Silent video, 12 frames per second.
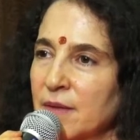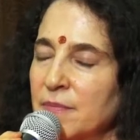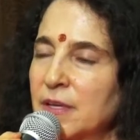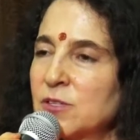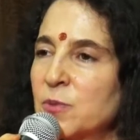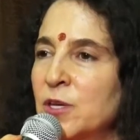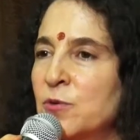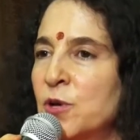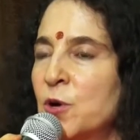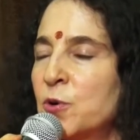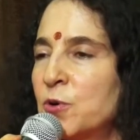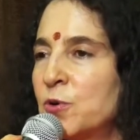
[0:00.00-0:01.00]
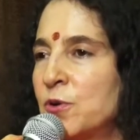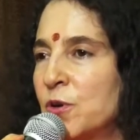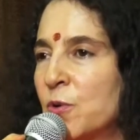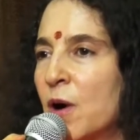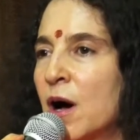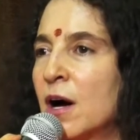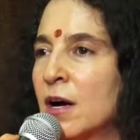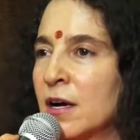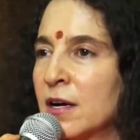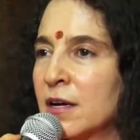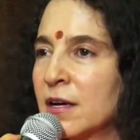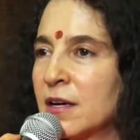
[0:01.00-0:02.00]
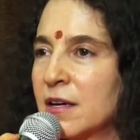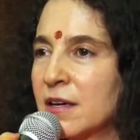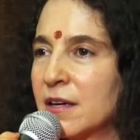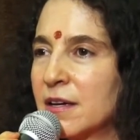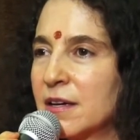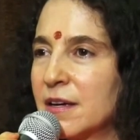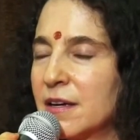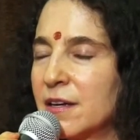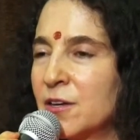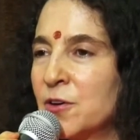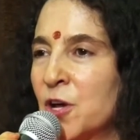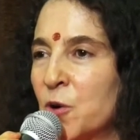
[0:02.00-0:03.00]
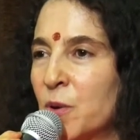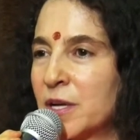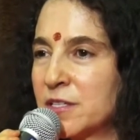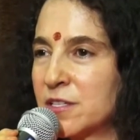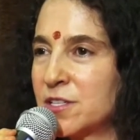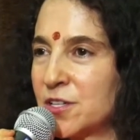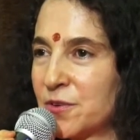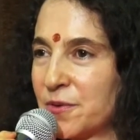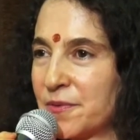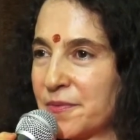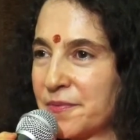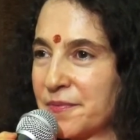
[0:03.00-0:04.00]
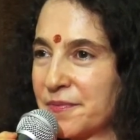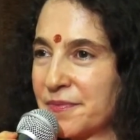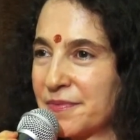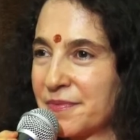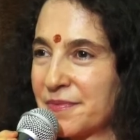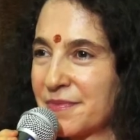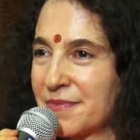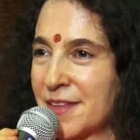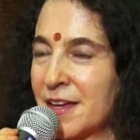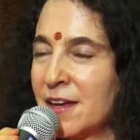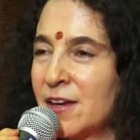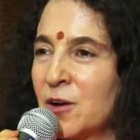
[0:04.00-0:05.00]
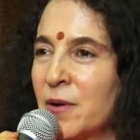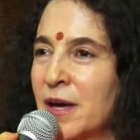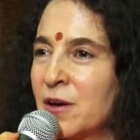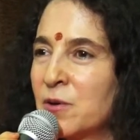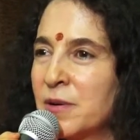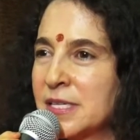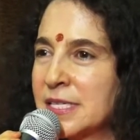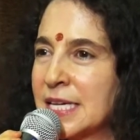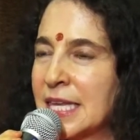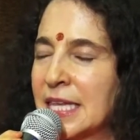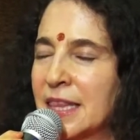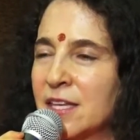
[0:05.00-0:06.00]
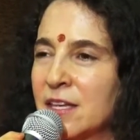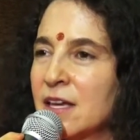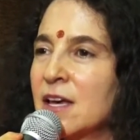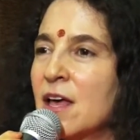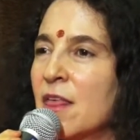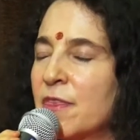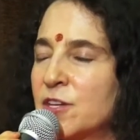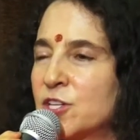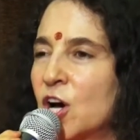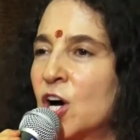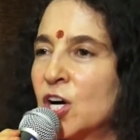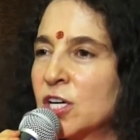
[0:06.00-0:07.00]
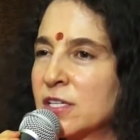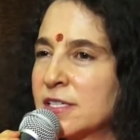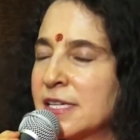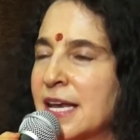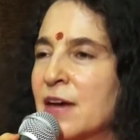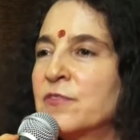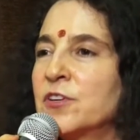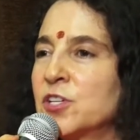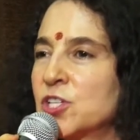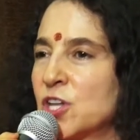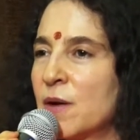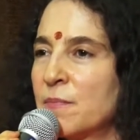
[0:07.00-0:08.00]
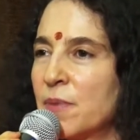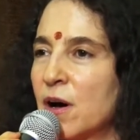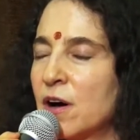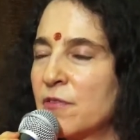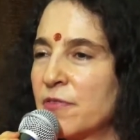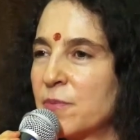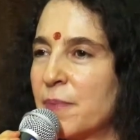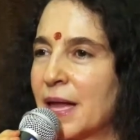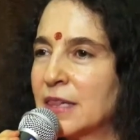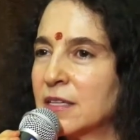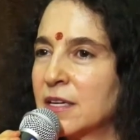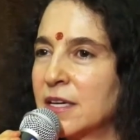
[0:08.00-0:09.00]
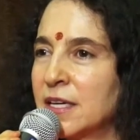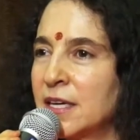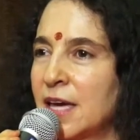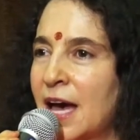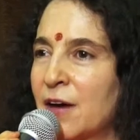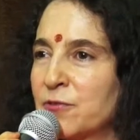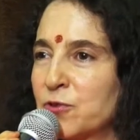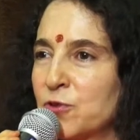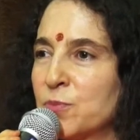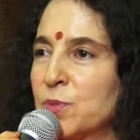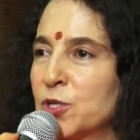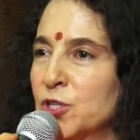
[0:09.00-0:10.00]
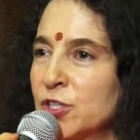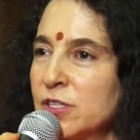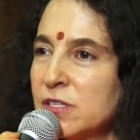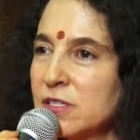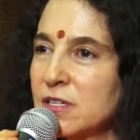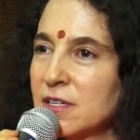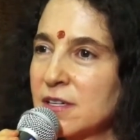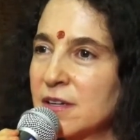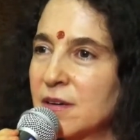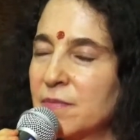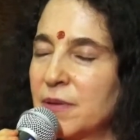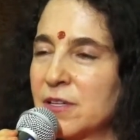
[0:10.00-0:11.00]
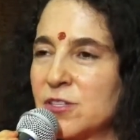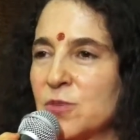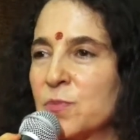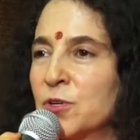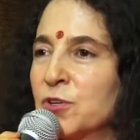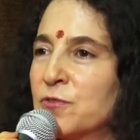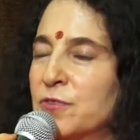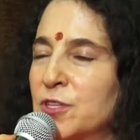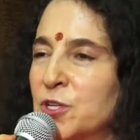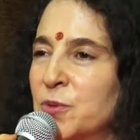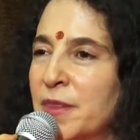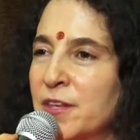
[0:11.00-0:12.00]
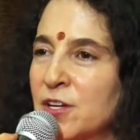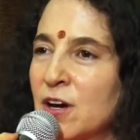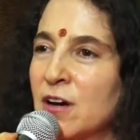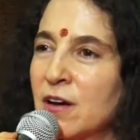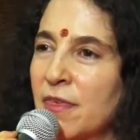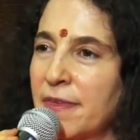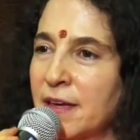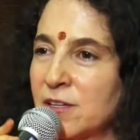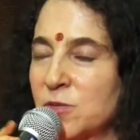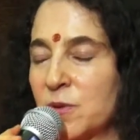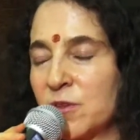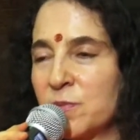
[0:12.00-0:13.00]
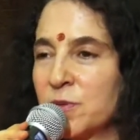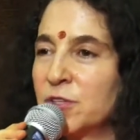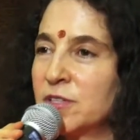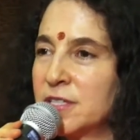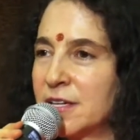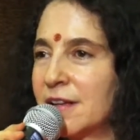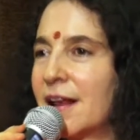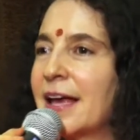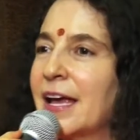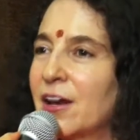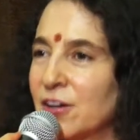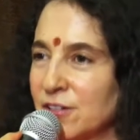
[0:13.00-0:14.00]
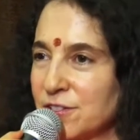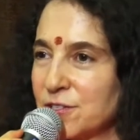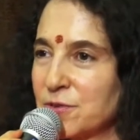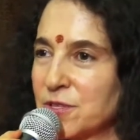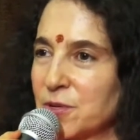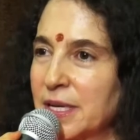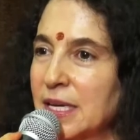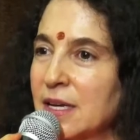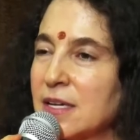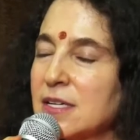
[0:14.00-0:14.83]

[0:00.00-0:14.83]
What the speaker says: Because when you know who you are, you know what to do. You know, I always say that the dogs never jump off the balcony after the birds, because the bird flew and the dog thinks, well, the bird did it, I can also do it.